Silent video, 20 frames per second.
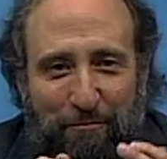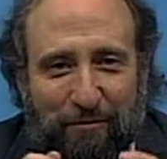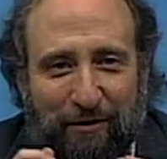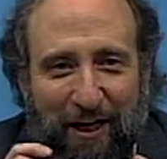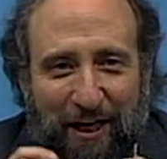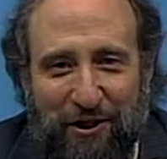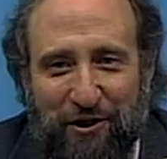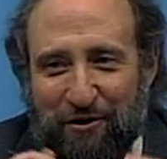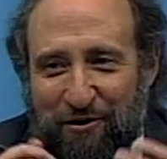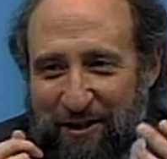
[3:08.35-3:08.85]

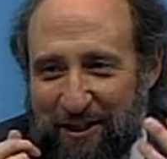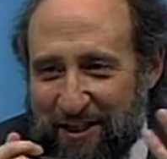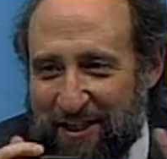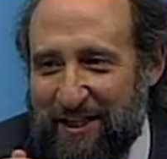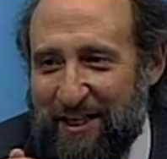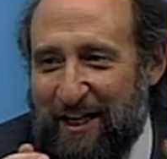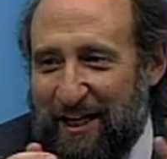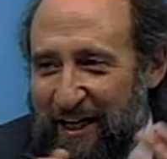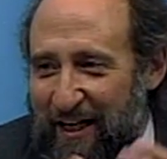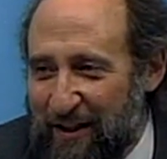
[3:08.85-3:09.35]
pleasure to
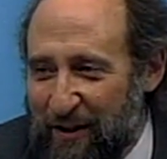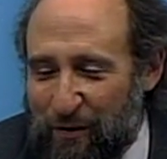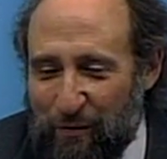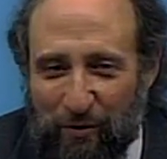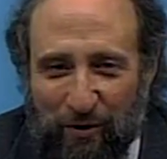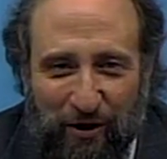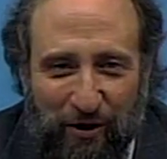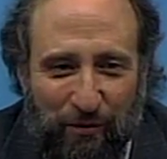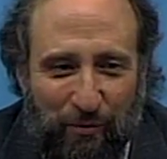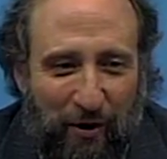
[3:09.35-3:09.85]
see on the
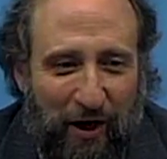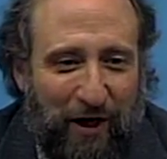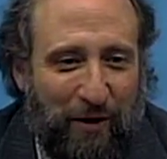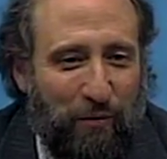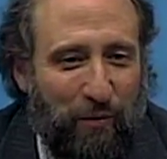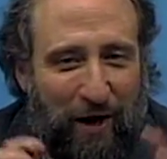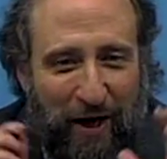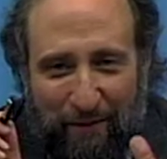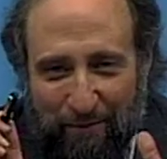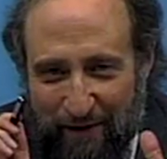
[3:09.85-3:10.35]
World Wide
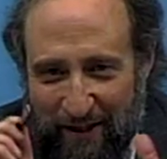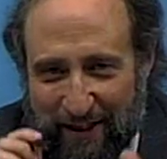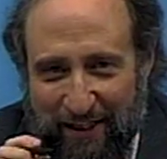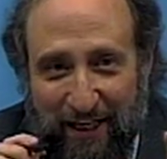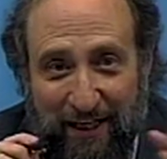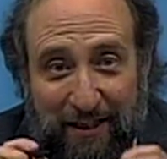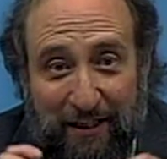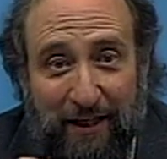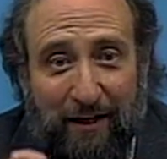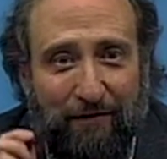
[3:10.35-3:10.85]
Web this
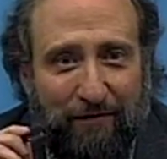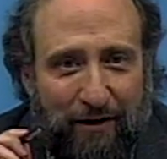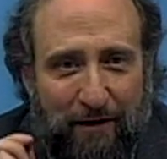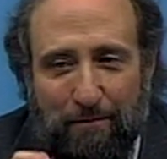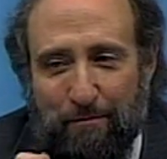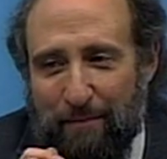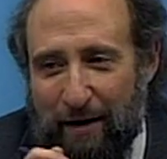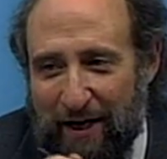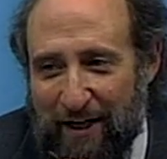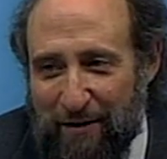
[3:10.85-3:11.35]
idea of the
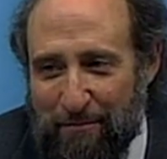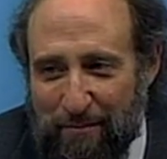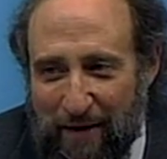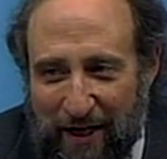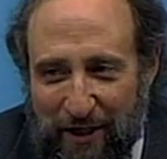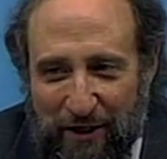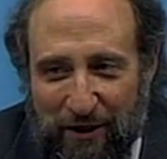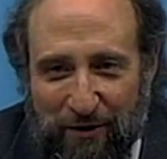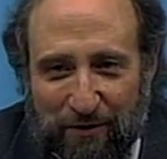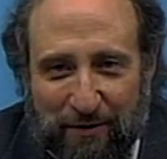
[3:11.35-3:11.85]
embedded
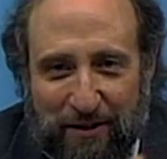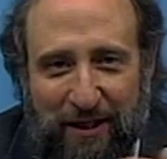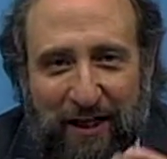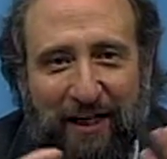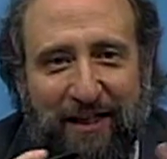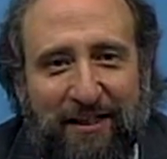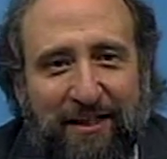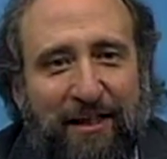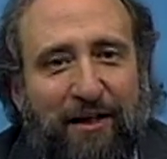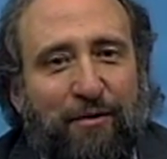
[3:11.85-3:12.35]
menus, an
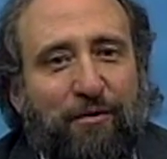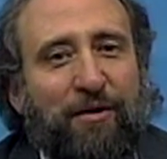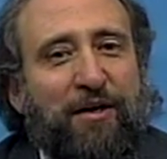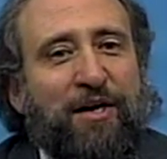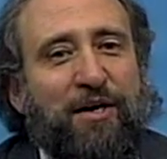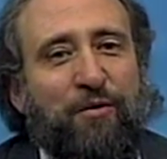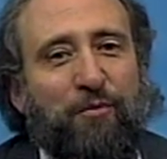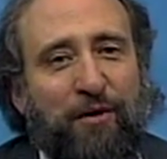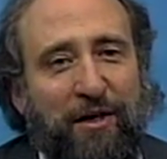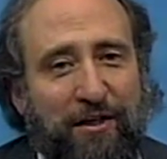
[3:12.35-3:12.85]
idea we
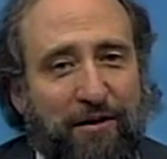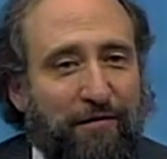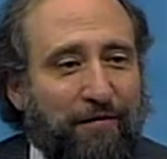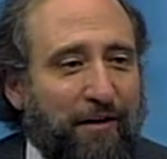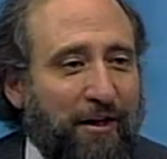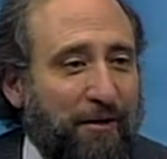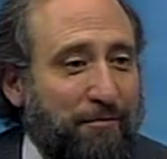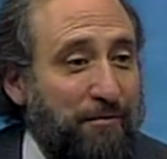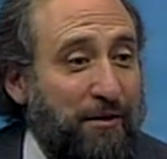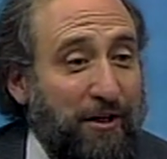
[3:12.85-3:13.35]
had
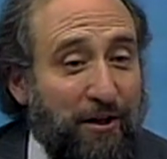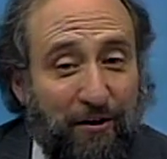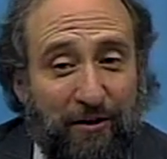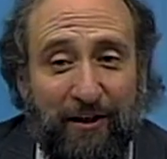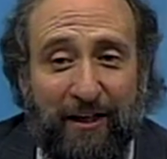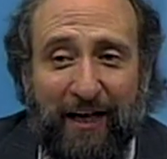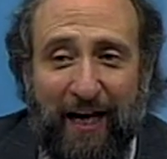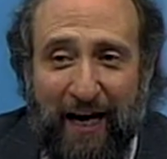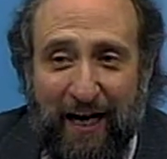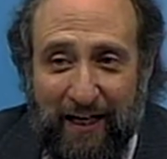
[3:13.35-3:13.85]
developed in the
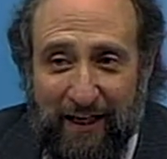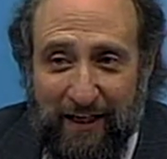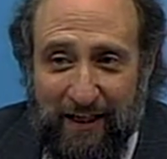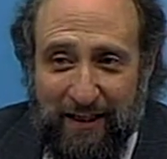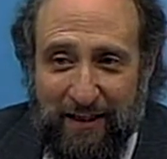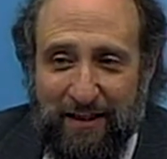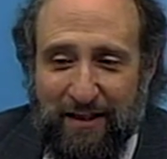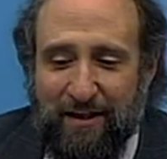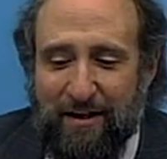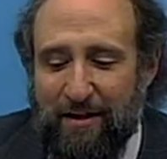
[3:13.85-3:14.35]
early
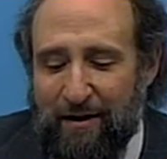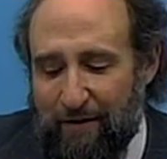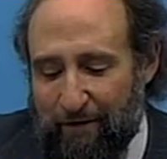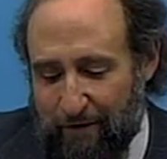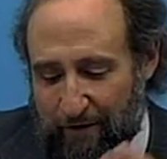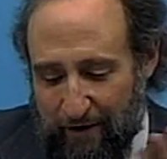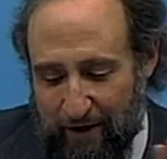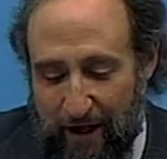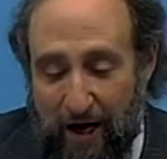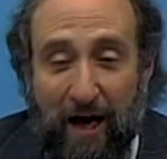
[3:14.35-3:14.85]
80s
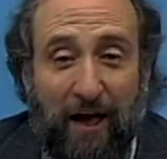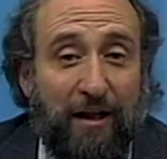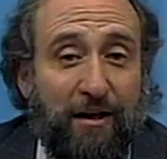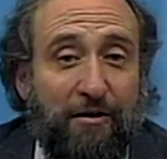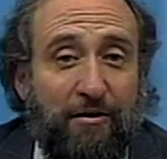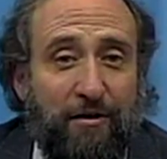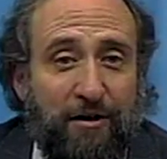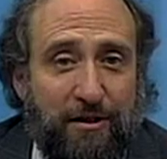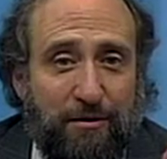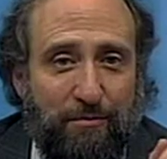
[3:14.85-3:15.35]
for the
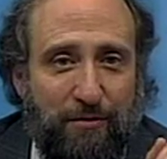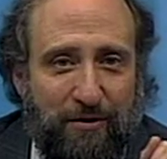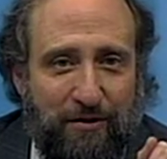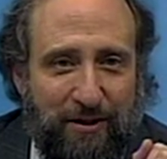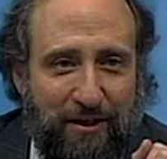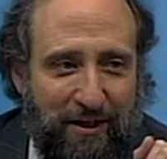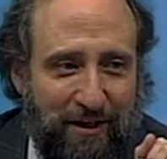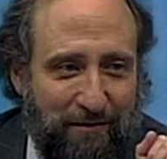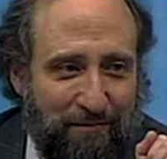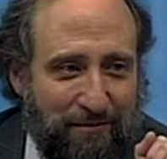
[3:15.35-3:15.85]
Holocaust
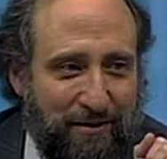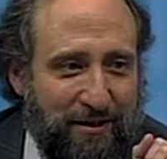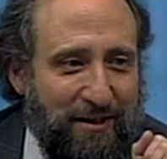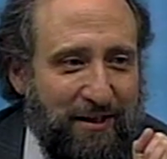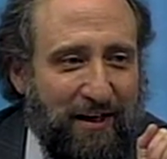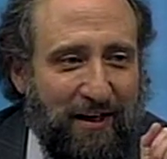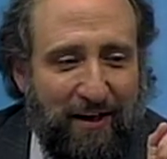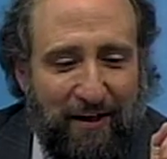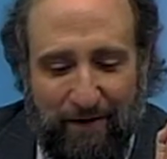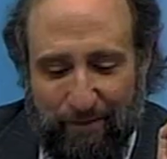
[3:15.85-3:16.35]
Museum's
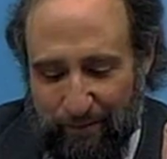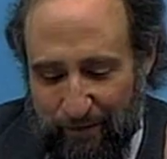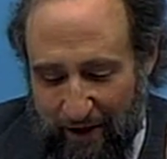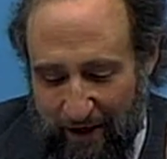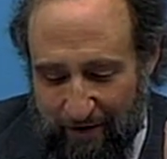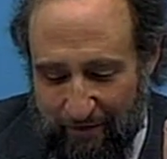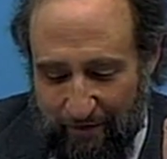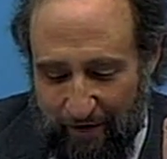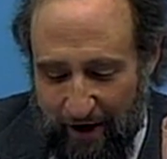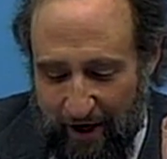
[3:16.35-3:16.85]

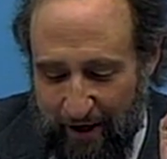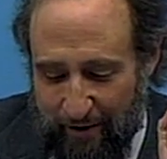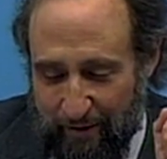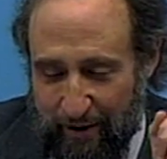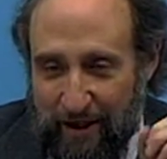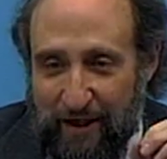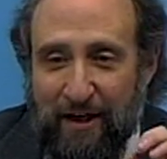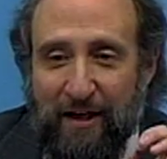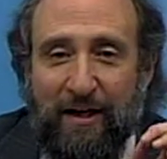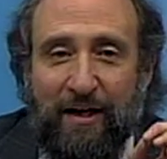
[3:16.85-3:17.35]

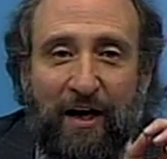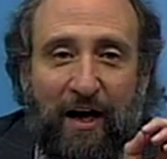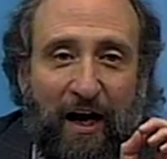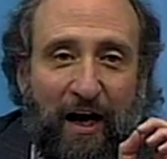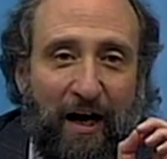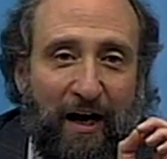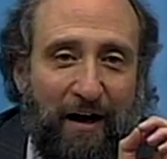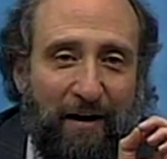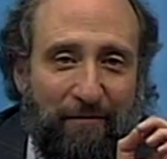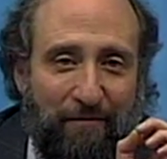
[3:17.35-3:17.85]
environment
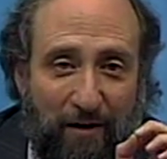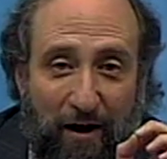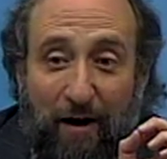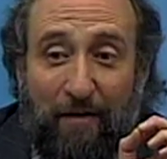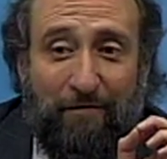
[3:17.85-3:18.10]
of